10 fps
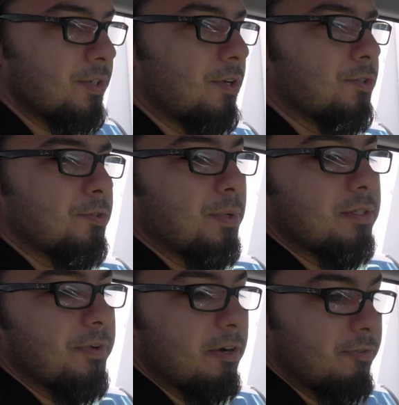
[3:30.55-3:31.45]
It also spreads
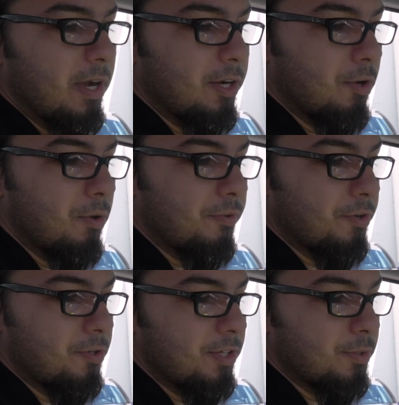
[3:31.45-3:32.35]
a very fine coat of
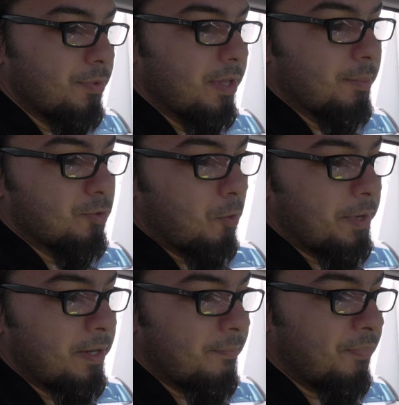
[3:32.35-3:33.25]
your dressing without
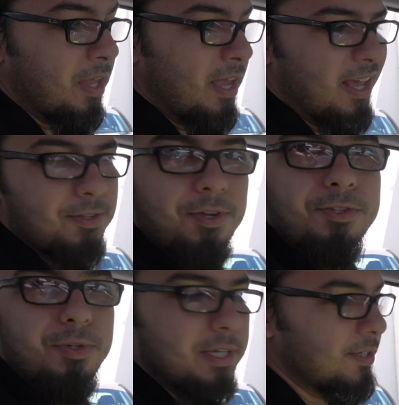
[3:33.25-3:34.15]
absorbing it, and it's
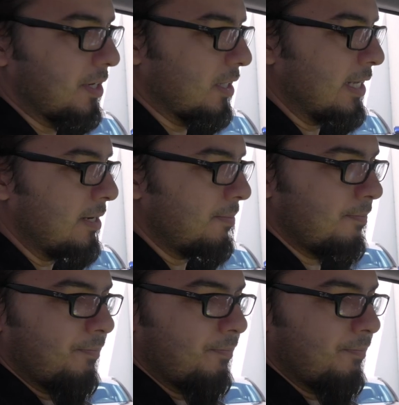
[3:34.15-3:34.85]
also easy to clean.